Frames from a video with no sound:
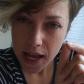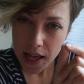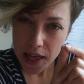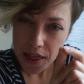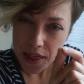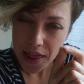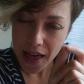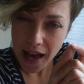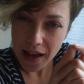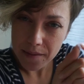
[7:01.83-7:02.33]

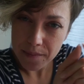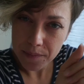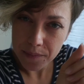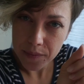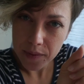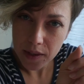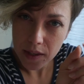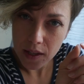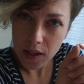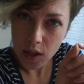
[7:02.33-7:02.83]
that
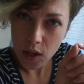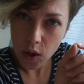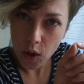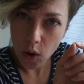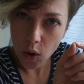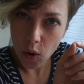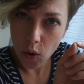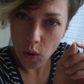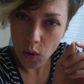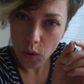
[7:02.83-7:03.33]

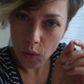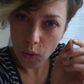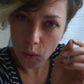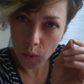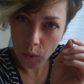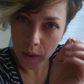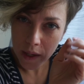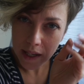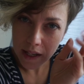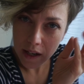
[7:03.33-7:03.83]

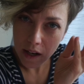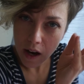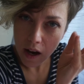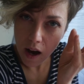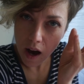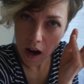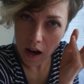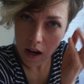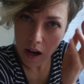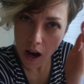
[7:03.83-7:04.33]
we
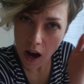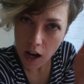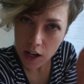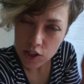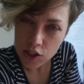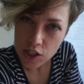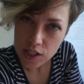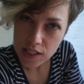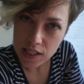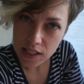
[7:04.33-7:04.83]

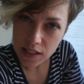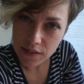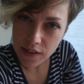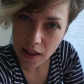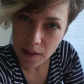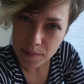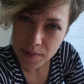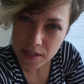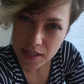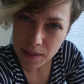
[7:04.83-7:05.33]
unconsciously
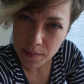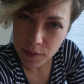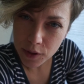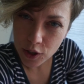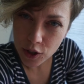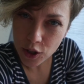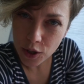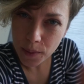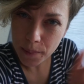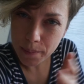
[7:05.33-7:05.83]
develop
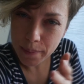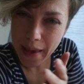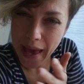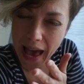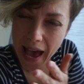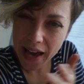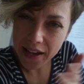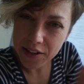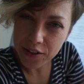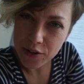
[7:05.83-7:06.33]
similar
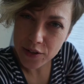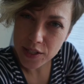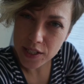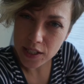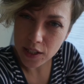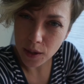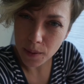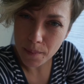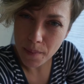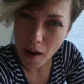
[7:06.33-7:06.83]
patterns in
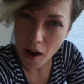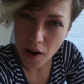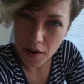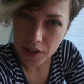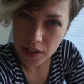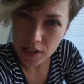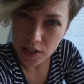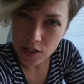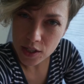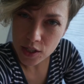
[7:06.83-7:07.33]
our
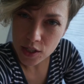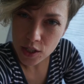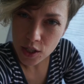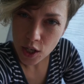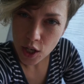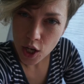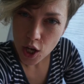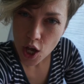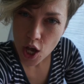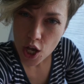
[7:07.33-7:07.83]
bodies.
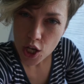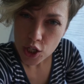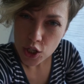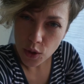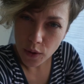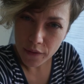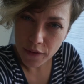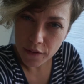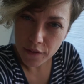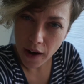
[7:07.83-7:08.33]
So
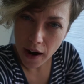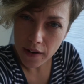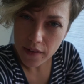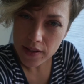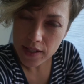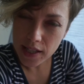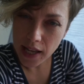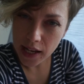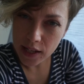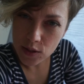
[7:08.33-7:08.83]
if a virus
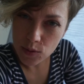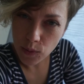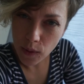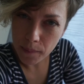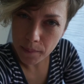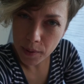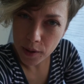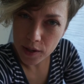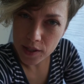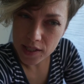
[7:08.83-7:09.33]
attacks one
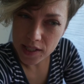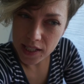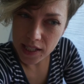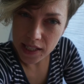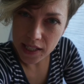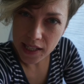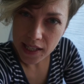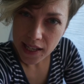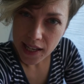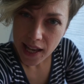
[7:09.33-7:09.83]
person
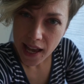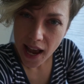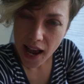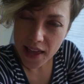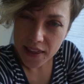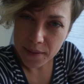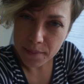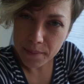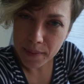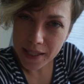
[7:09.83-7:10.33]
and
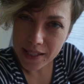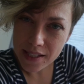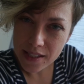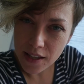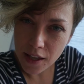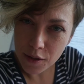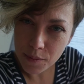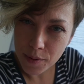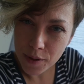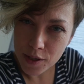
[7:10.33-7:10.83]
it meets
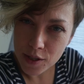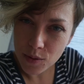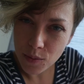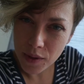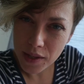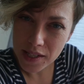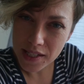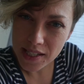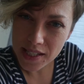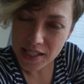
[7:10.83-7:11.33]
another person with
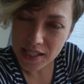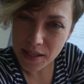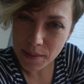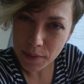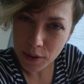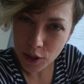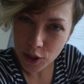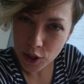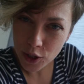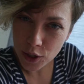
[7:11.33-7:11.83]
a
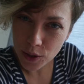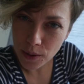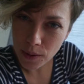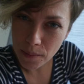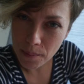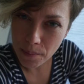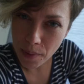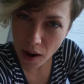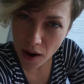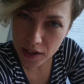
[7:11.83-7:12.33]
similar
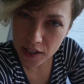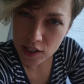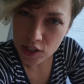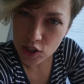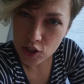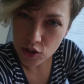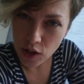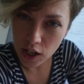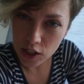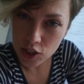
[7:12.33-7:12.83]
body
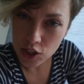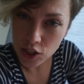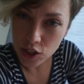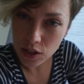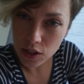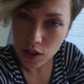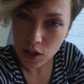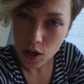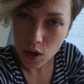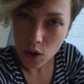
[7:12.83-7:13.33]
structure
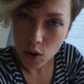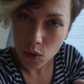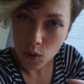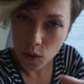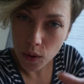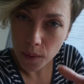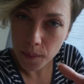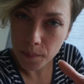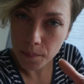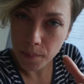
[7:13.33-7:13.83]

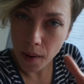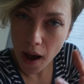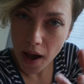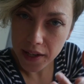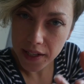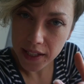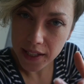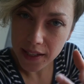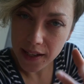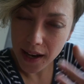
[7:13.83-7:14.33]
or
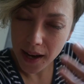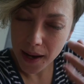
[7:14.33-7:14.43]
body